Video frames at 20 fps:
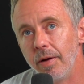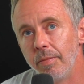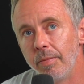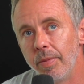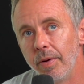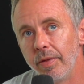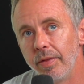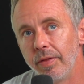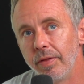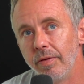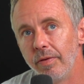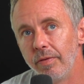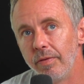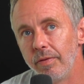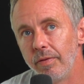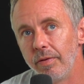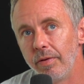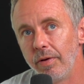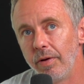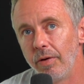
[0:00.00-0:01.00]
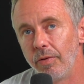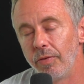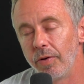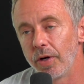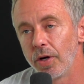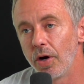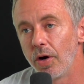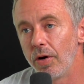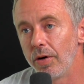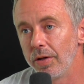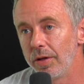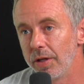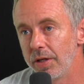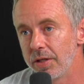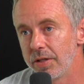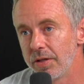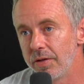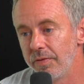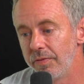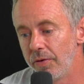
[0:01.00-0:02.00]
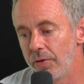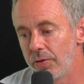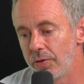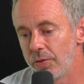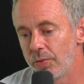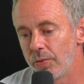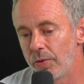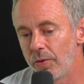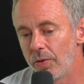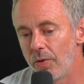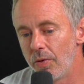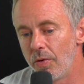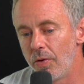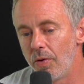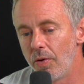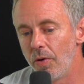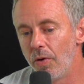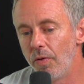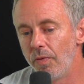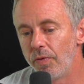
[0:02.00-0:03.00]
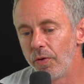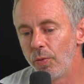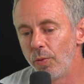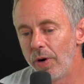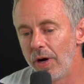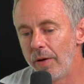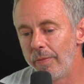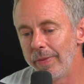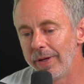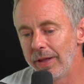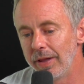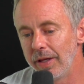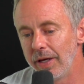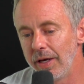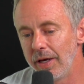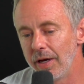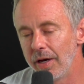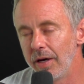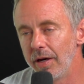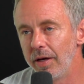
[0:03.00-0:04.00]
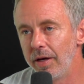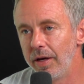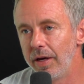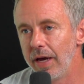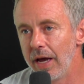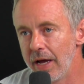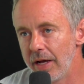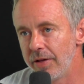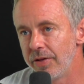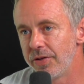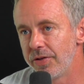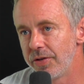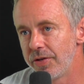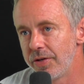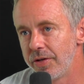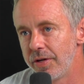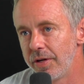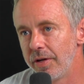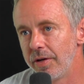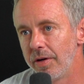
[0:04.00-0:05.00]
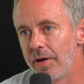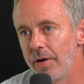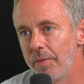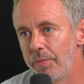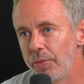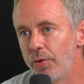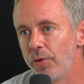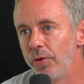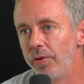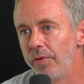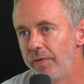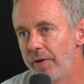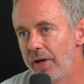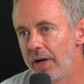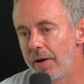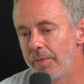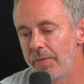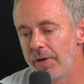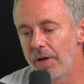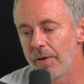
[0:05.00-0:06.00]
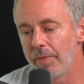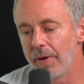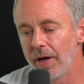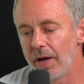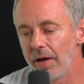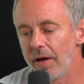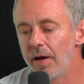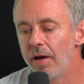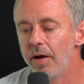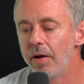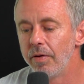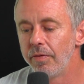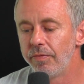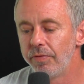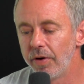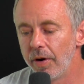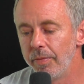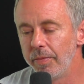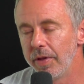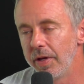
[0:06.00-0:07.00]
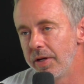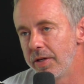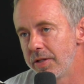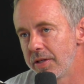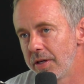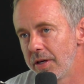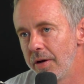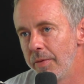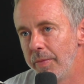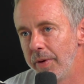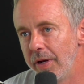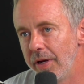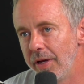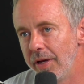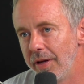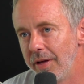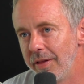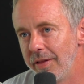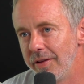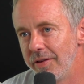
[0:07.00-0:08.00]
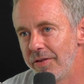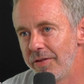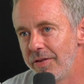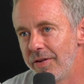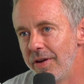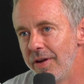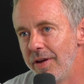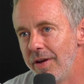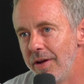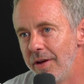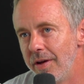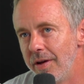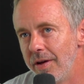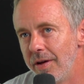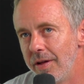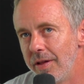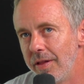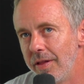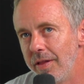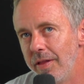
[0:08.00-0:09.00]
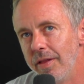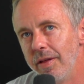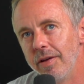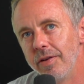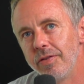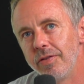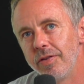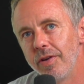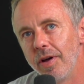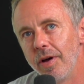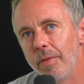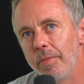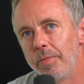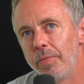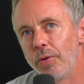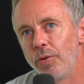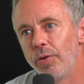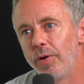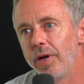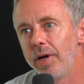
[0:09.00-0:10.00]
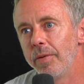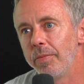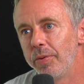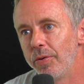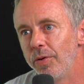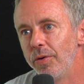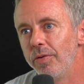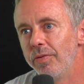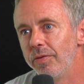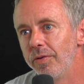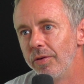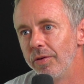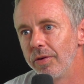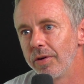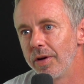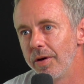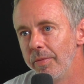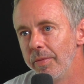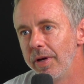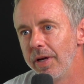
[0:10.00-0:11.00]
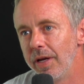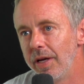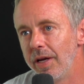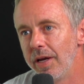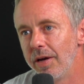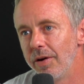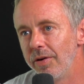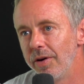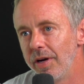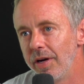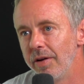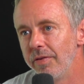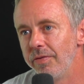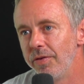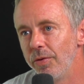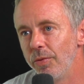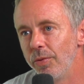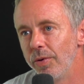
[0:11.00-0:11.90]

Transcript: But regardless, the votes were overwhelmingly against approving MDMA from this committee, this pre-approval committee hearing, if you